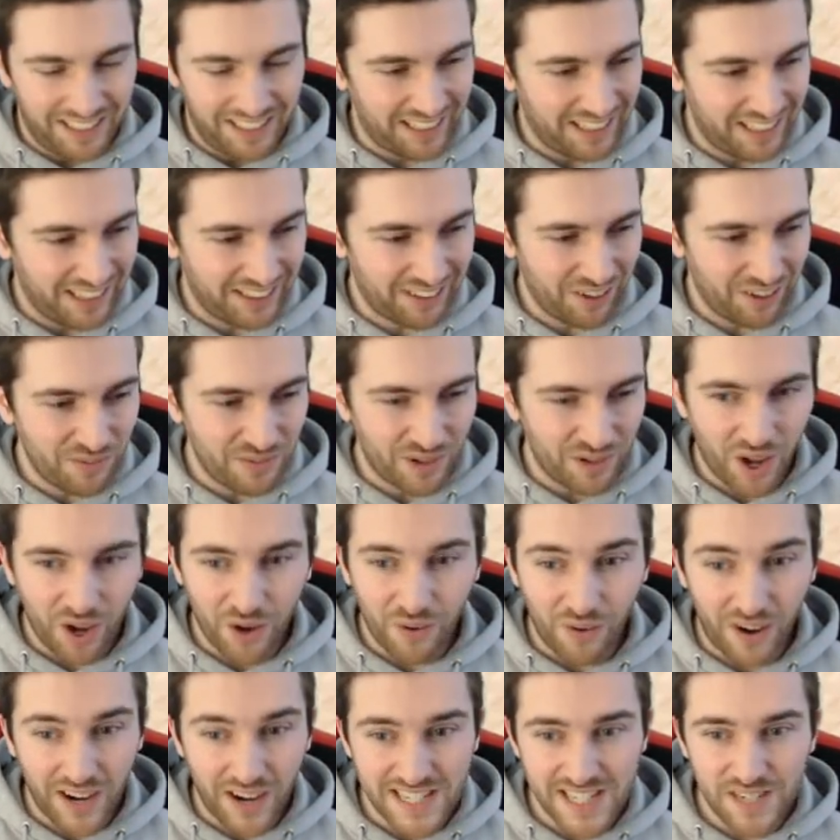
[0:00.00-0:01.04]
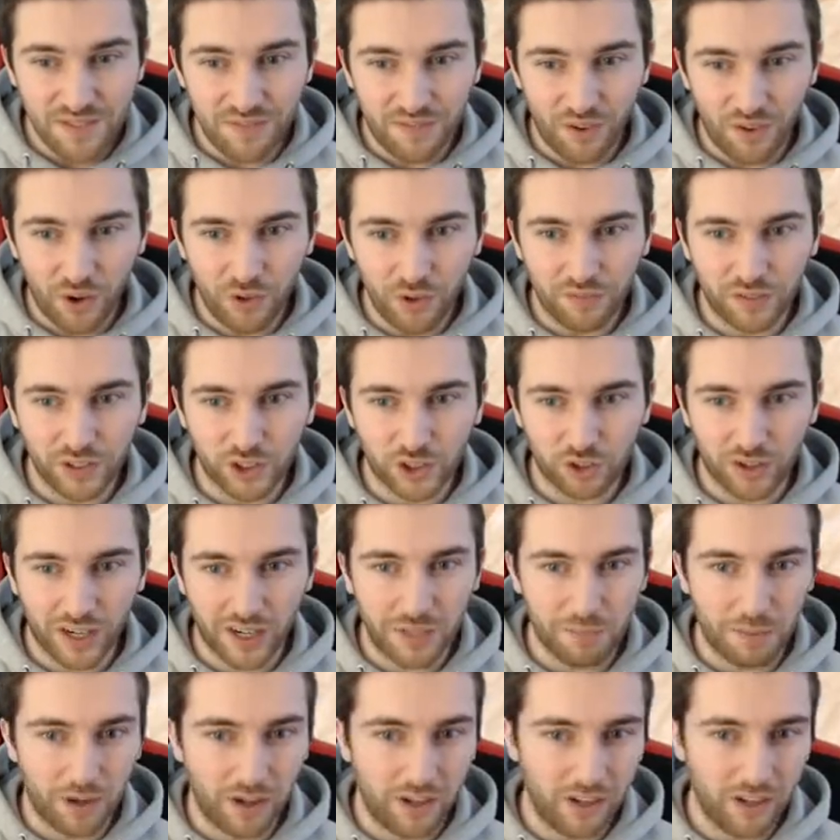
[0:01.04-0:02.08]
I don't know. I did vote for Trey
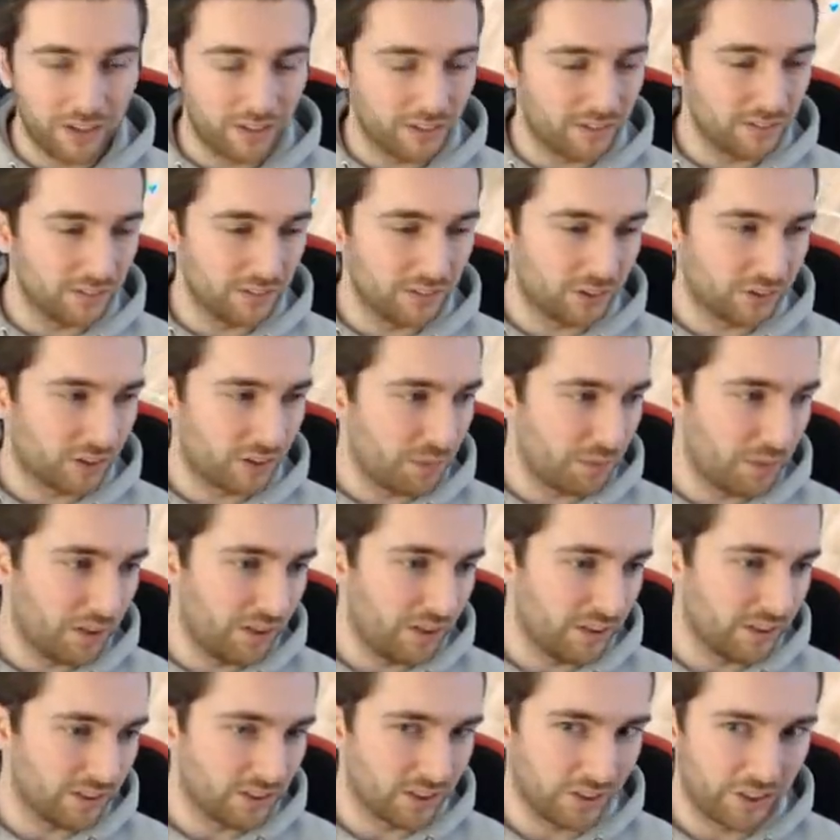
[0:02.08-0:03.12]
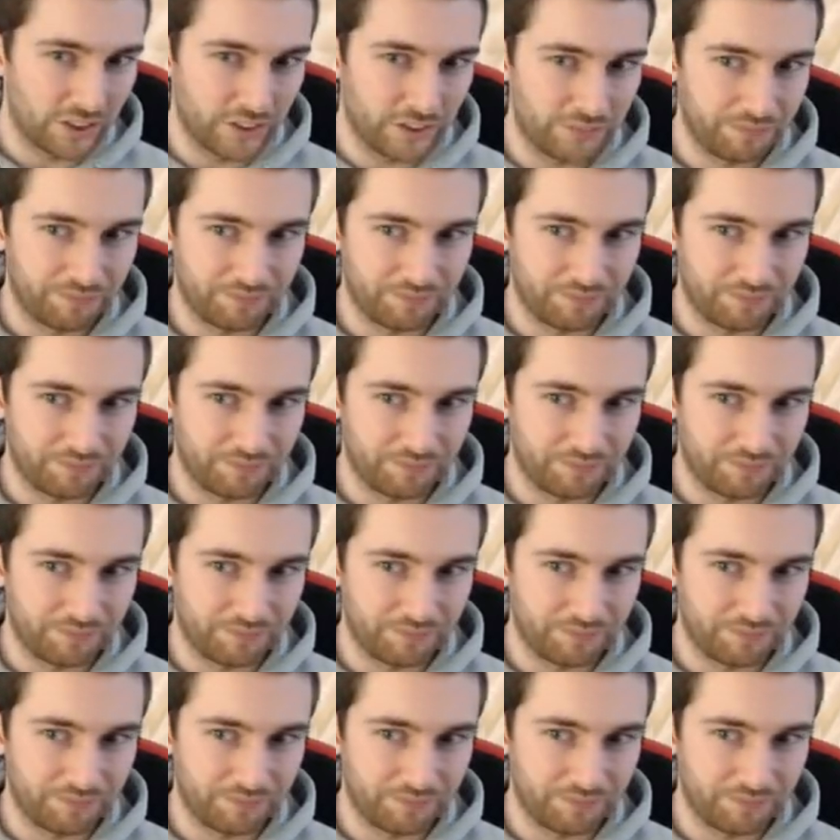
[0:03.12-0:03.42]
Burke, Trey Burke, so